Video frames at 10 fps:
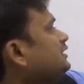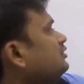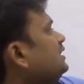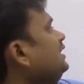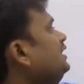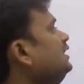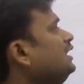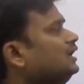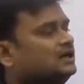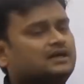total
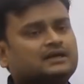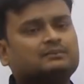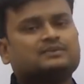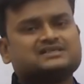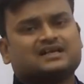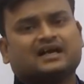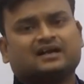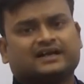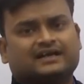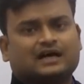numbers are
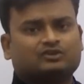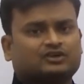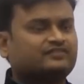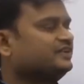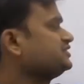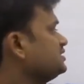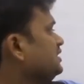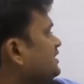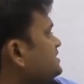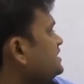100, out of which
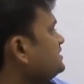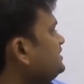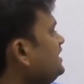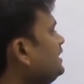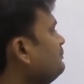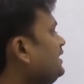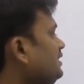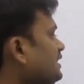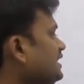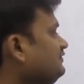60 are
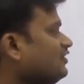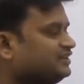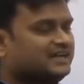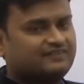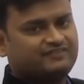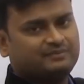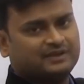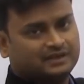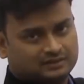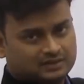male and 40 are
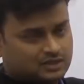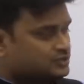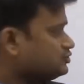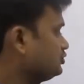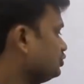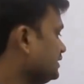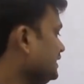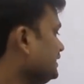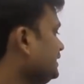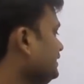female. So total
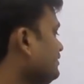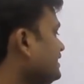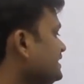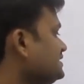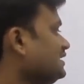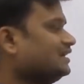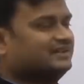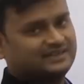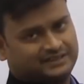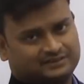invitees are
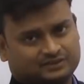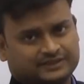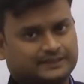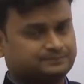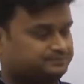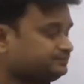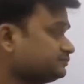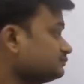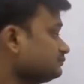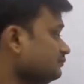100. Okay.
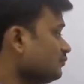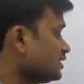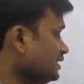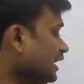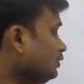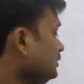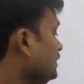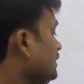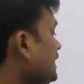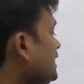Now
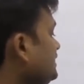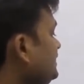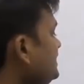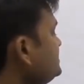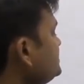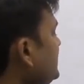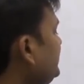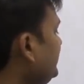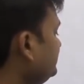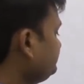attendance is
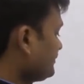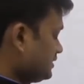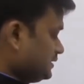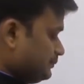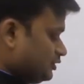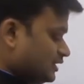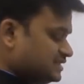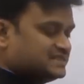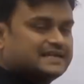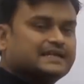80, because
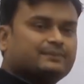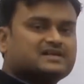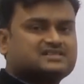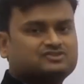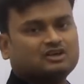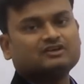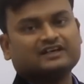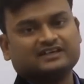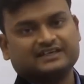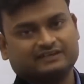it is 80%, out of
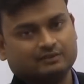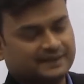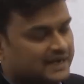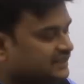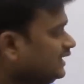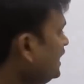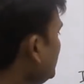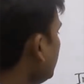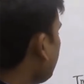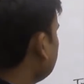100 it will be 80,
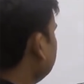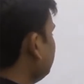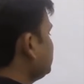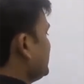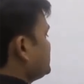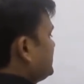out of which they are